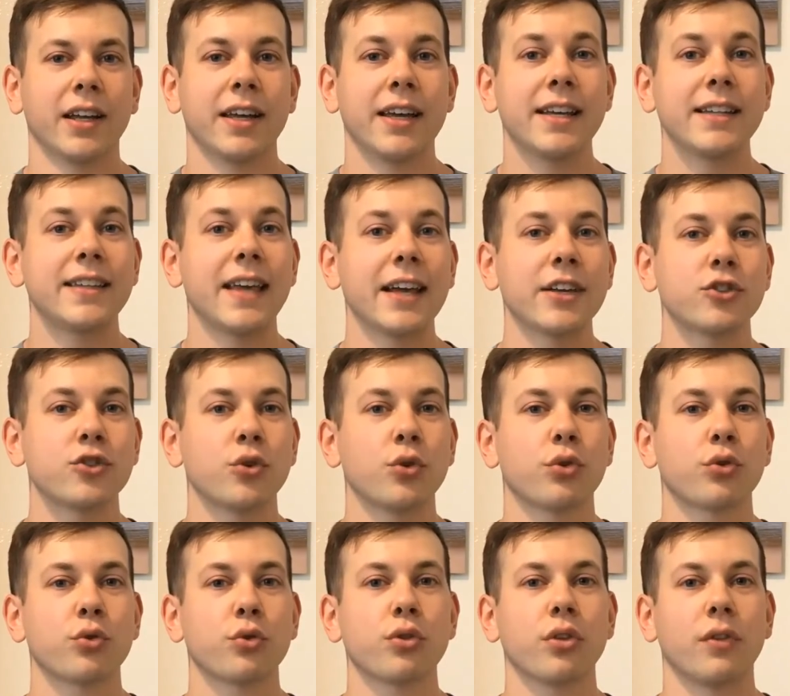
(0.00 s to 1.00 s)
He takes
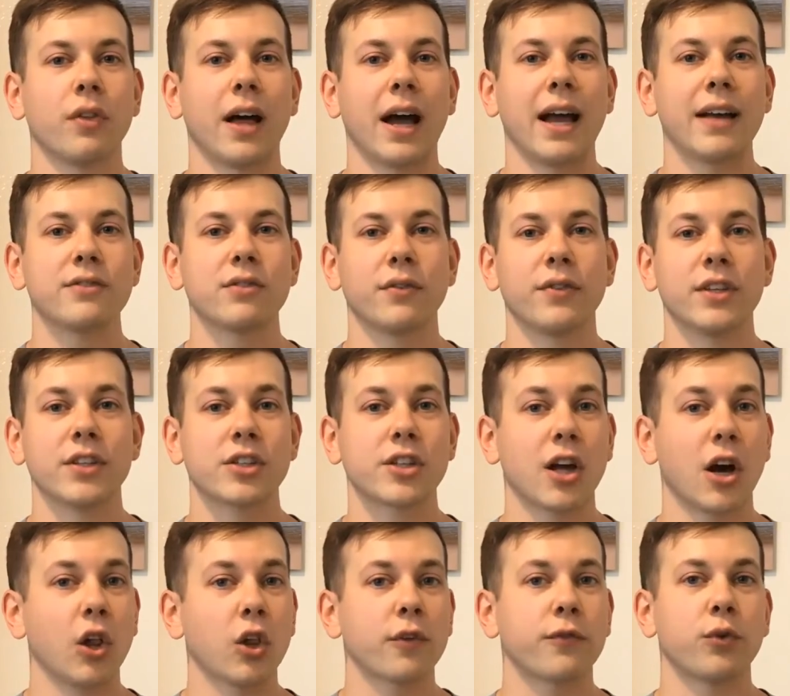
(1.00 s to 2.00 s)
you through the lives of these
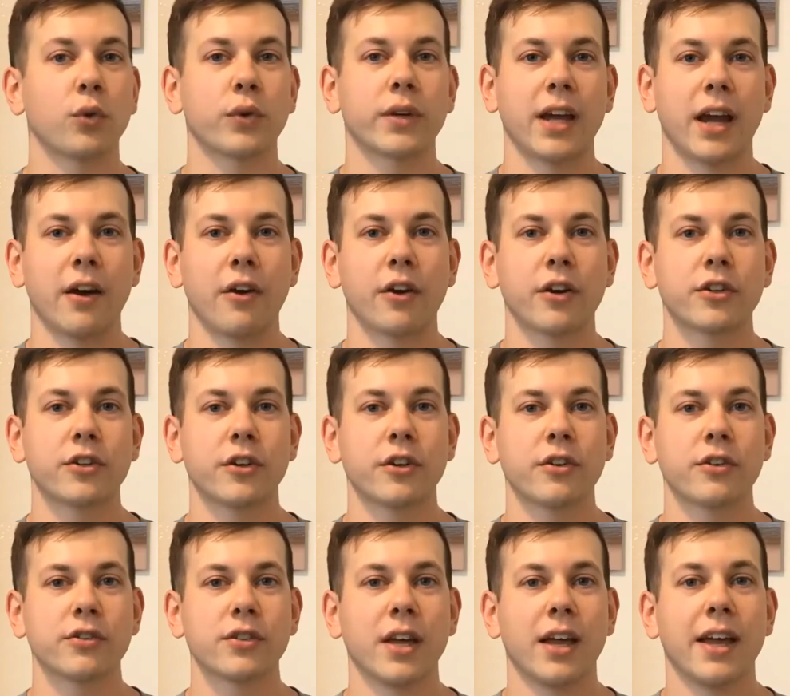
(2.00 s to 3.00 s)
colorful
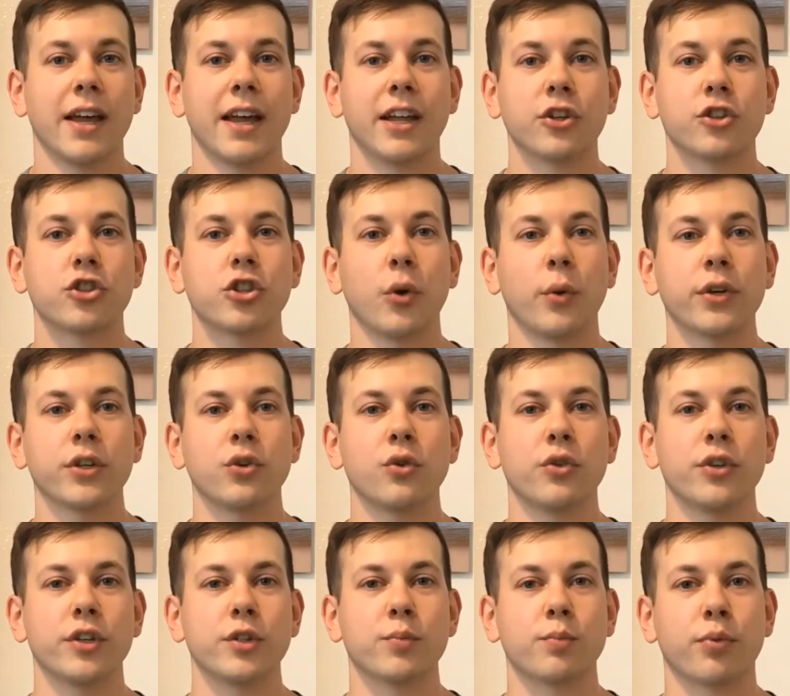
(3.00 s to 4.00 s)
characters and showing
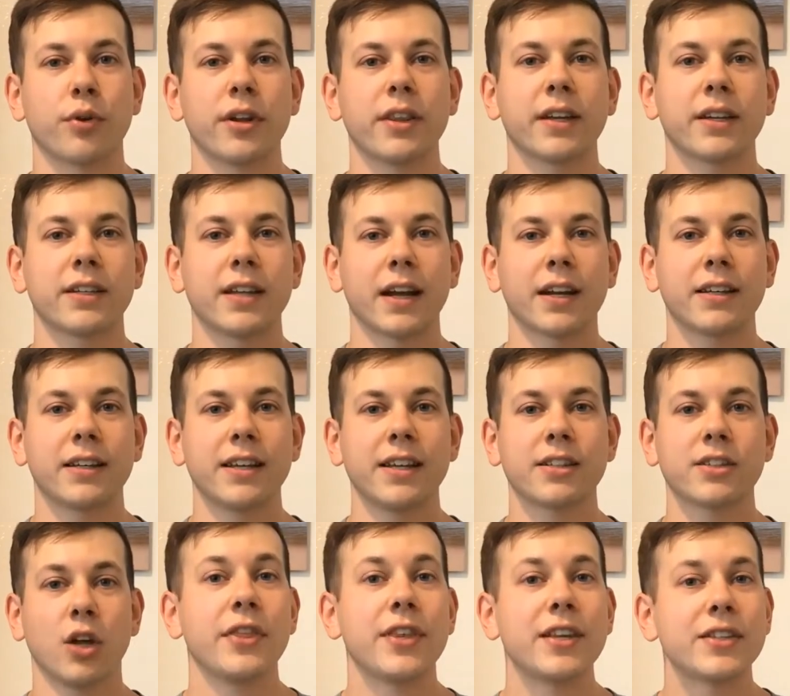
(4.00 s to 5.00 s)
you these breathing
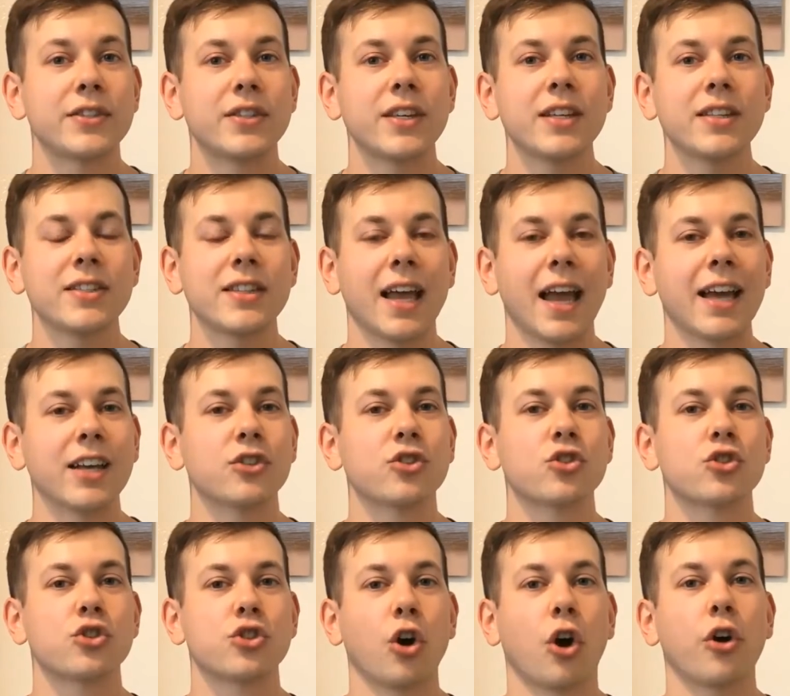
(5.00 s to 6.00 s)
techniques. This is a
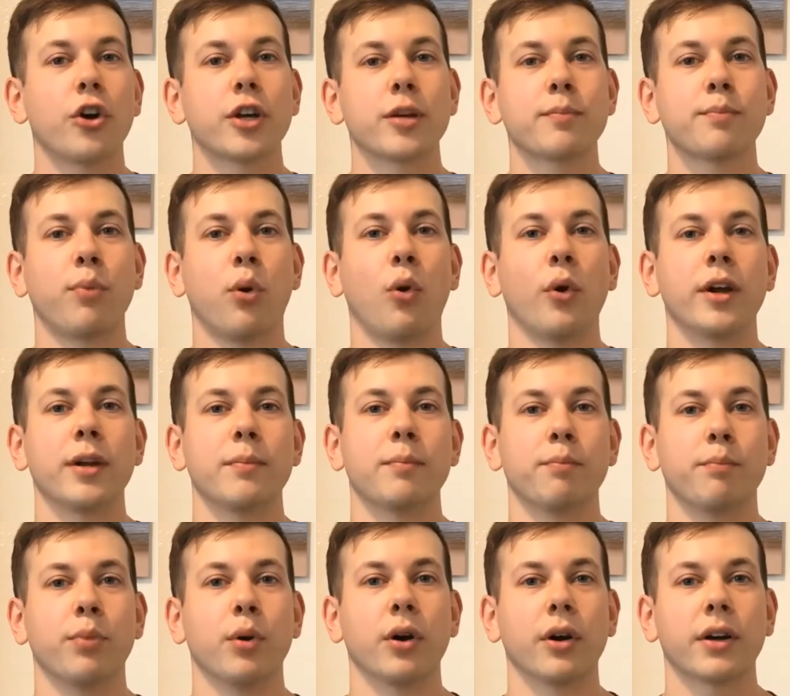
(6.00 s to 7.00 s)
starting
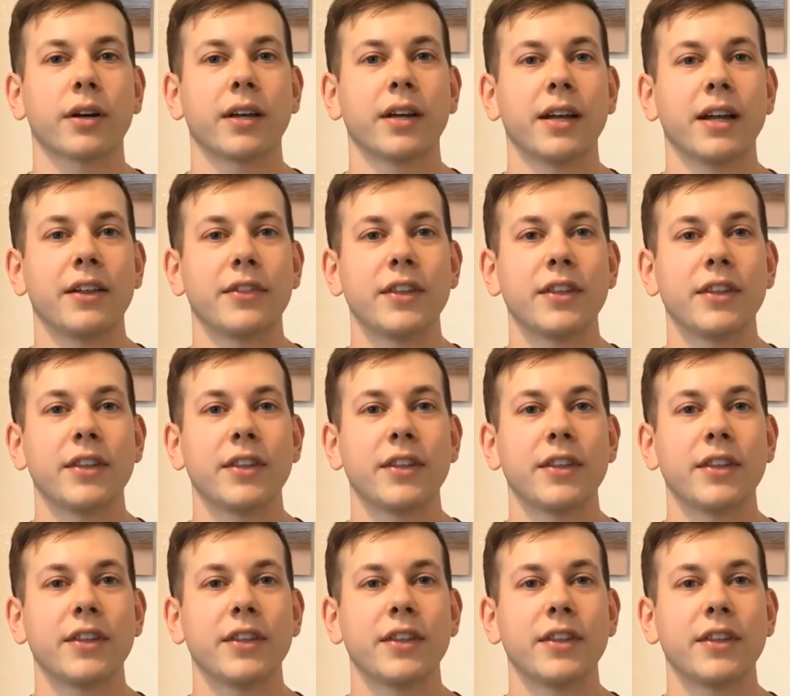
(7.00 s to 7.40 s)
point book.